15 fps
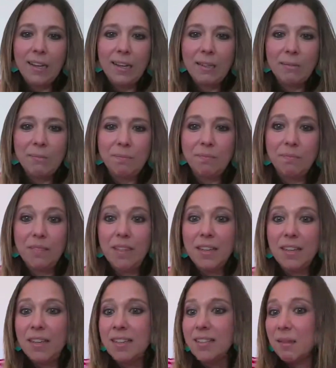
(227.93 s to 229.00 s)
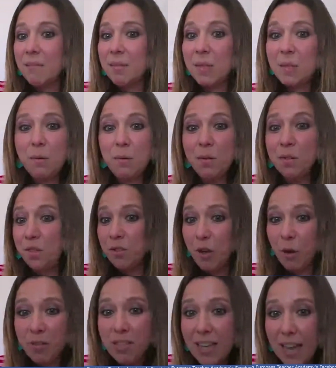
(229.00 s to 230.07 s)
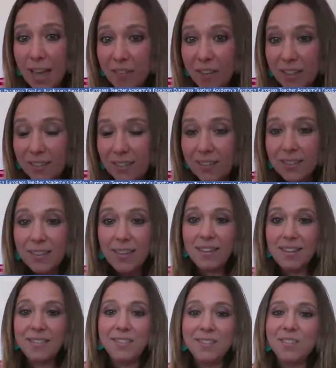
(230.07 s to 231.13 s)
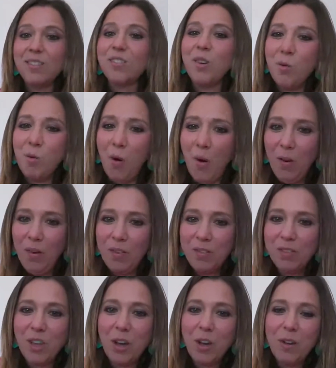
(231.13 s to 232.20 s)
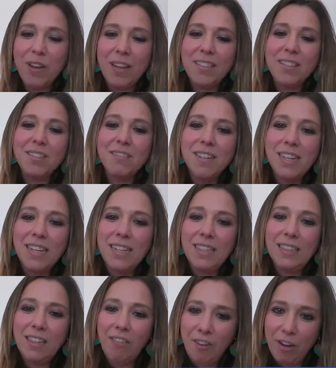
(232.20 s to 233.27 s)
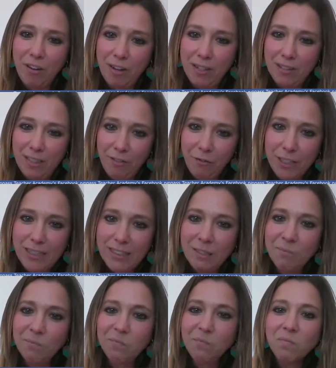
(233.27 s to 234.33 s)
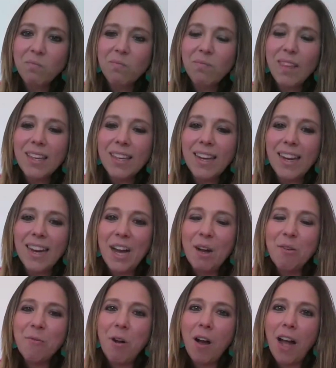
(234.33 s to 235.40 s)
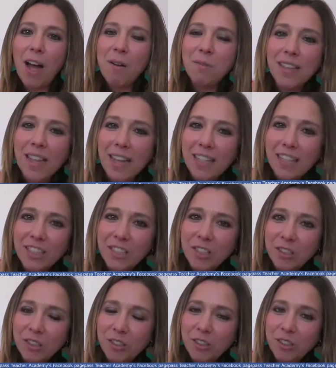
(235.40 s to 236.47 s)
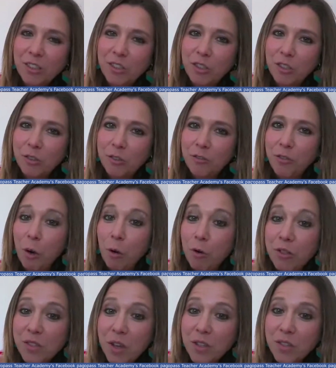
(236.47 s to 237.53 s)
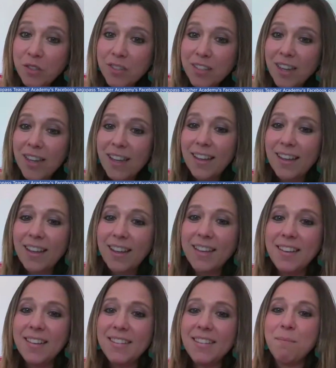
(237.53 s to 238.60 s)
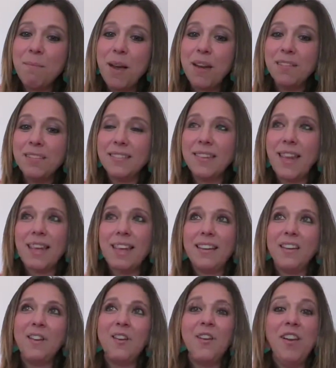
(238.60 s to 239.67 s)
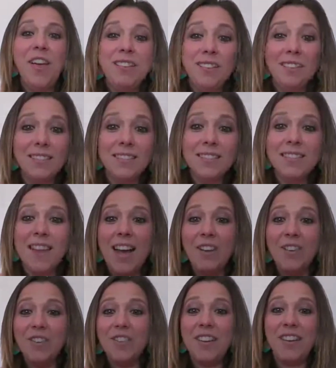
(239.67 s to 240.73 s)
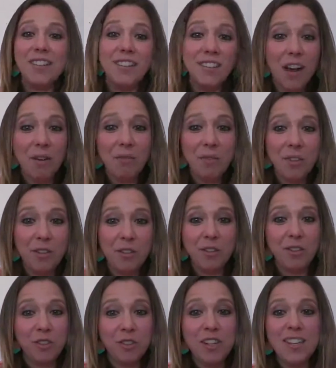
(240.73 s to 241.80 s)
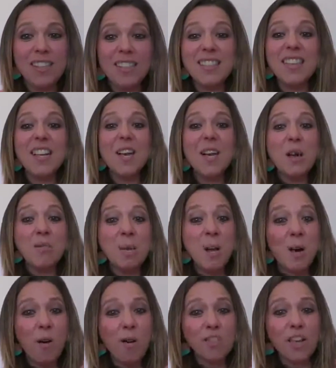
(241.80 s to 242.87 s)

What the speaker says: In some schools, you don't have it, and so on. So it's really different. What I would like you to focus on today is about like your lessons, how you interact with your students, but